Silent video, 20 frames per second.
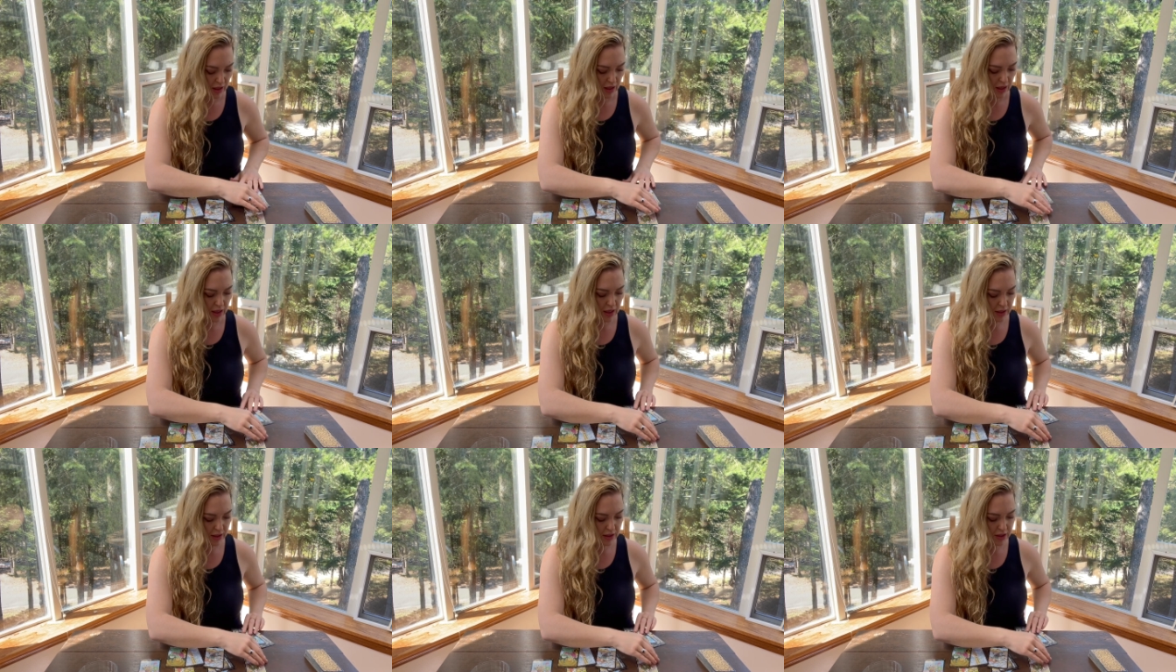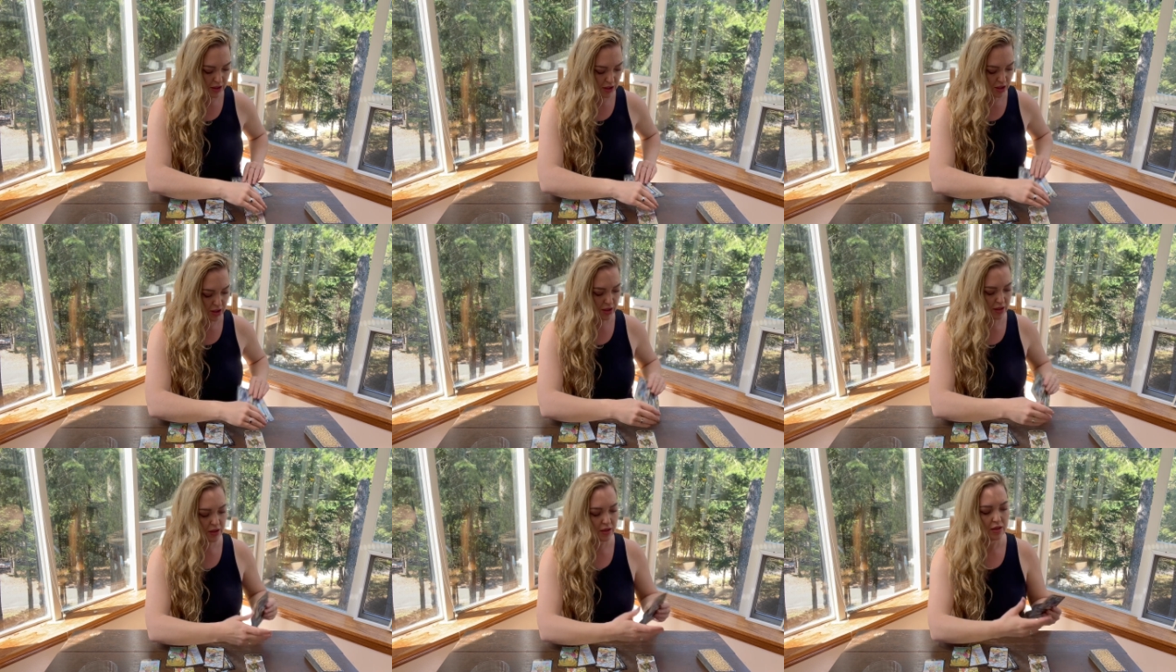in
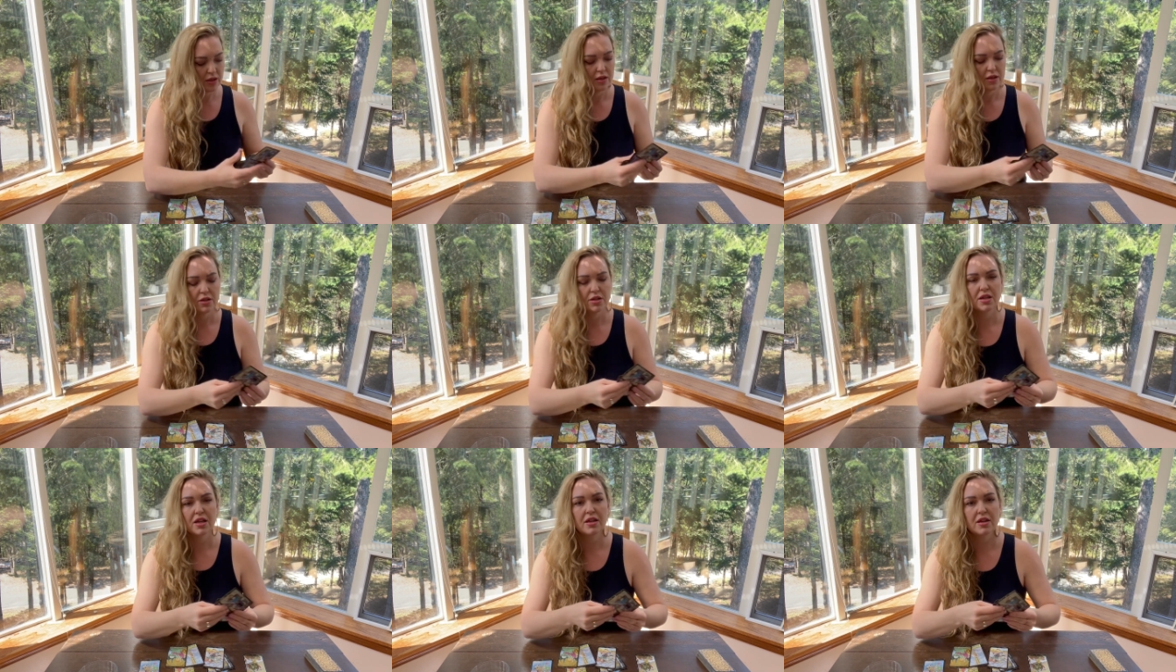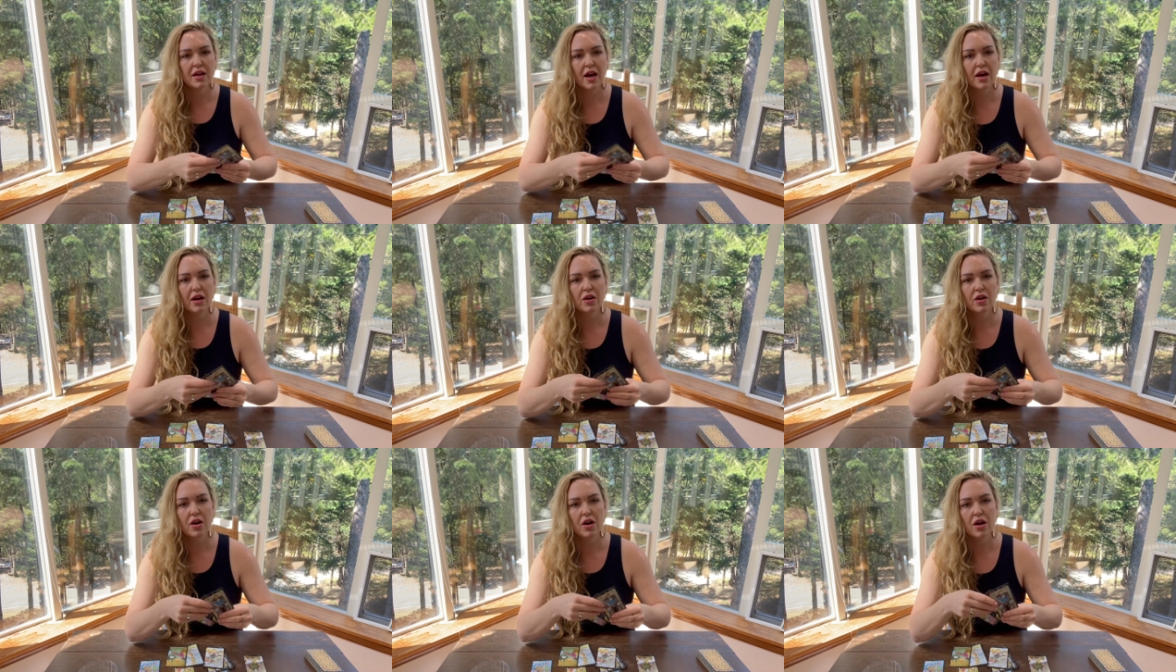addition to
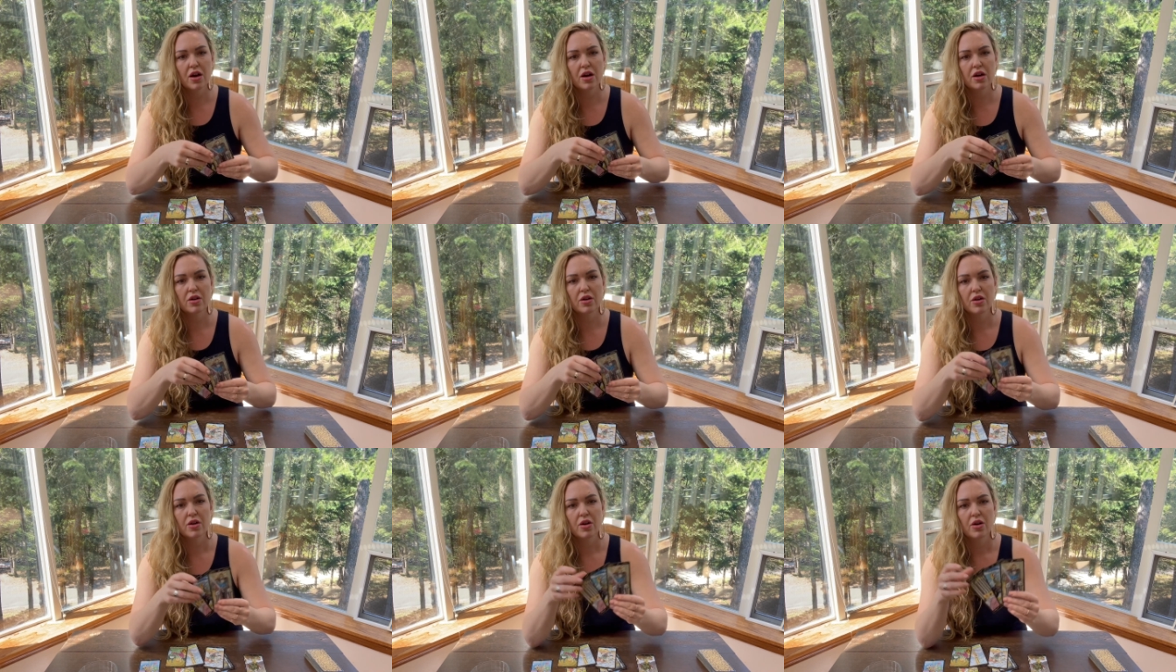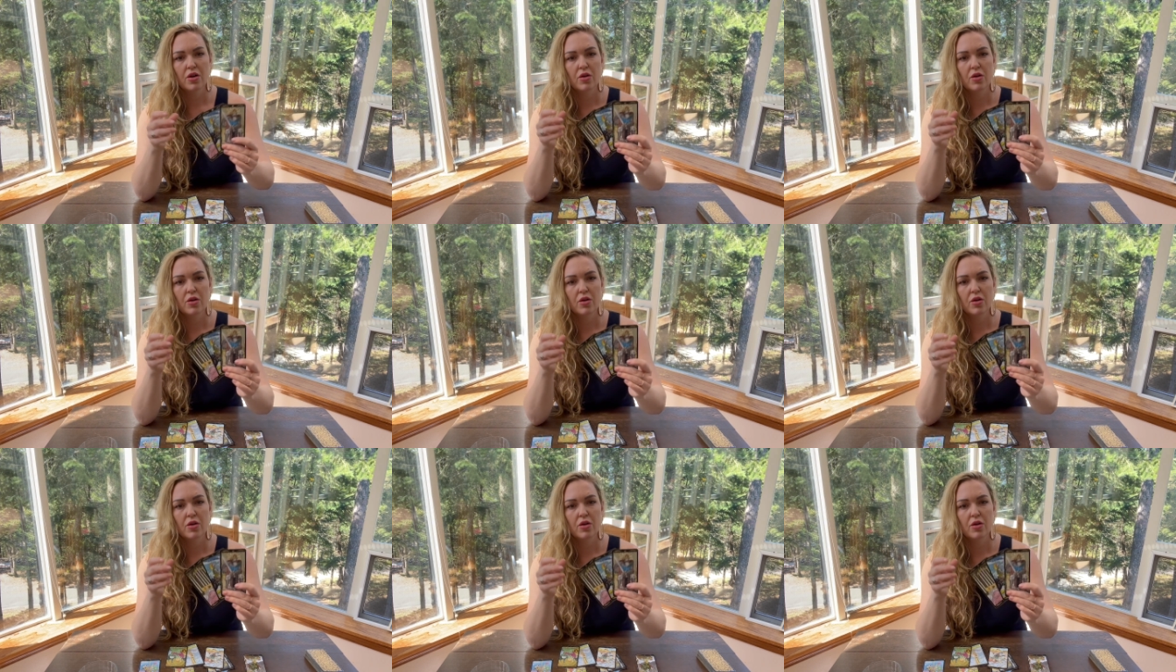that card?